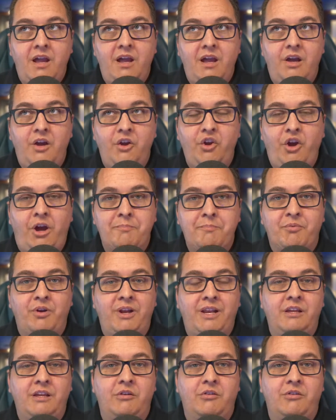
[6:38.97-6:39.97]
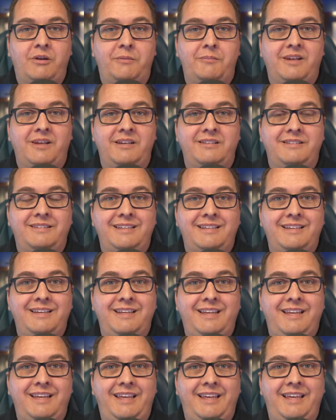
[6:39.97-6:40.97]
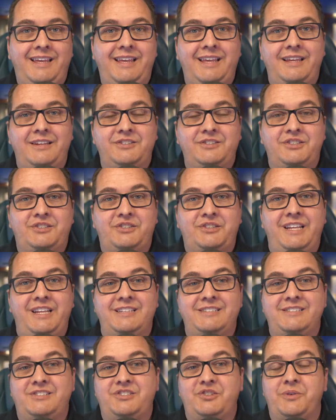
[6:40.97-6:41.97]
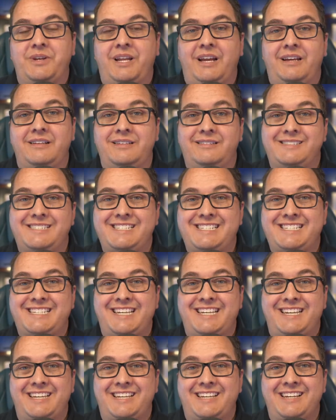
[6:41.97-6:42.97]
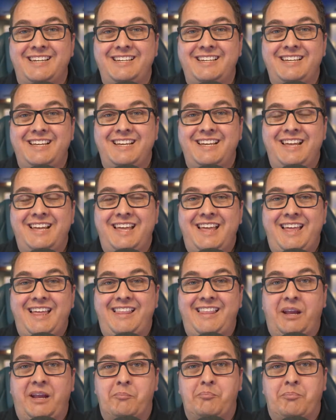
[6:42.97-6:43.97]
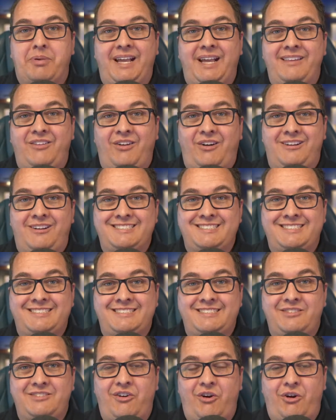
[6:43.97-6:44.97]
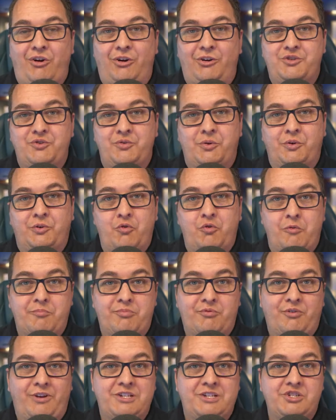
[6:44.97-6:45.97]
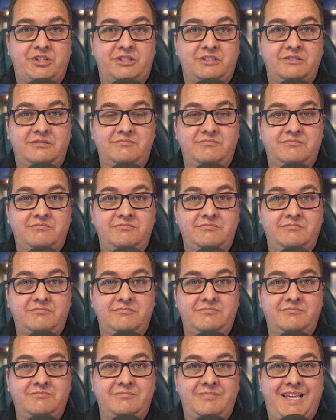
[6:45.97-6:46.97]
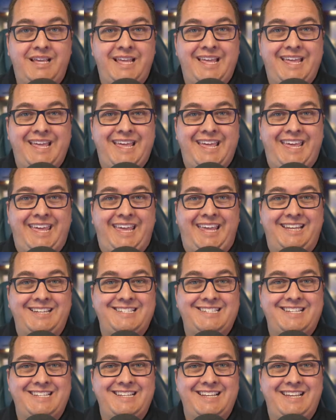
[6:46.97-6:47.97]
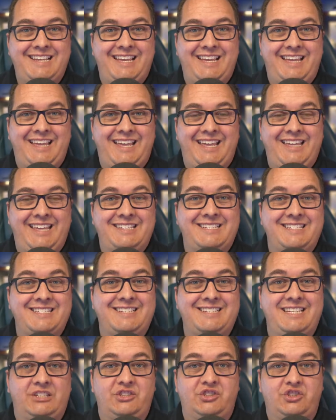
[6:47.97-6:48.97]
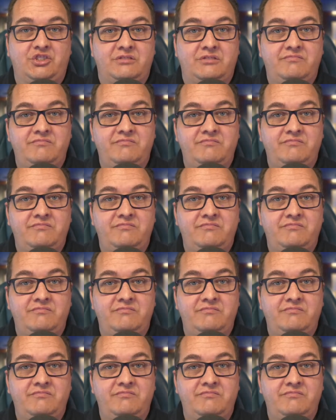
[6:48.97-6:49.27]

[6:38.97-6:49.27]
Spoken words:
An operating agreement is to an LLC like bylaws are to a corporation. It's essential.